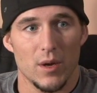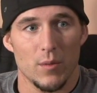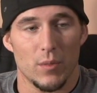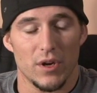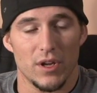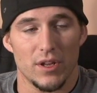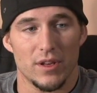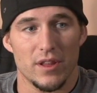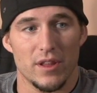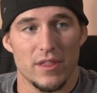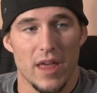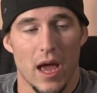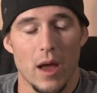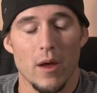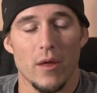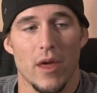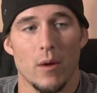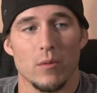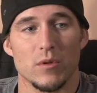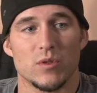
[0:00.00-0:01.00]
But
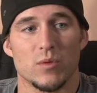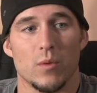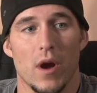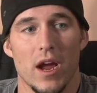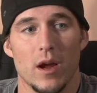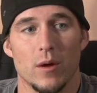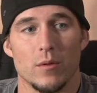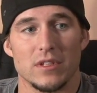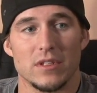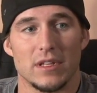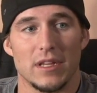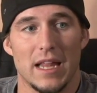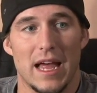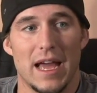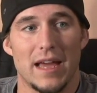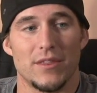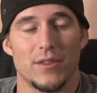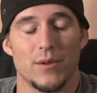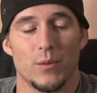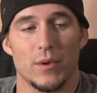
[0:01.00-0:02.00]
that was why I was
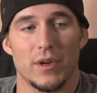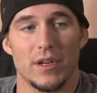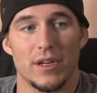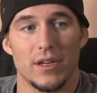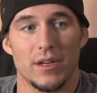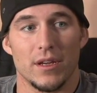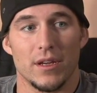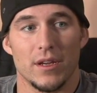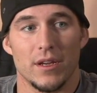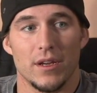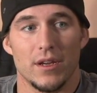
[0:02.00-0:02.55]
glad that we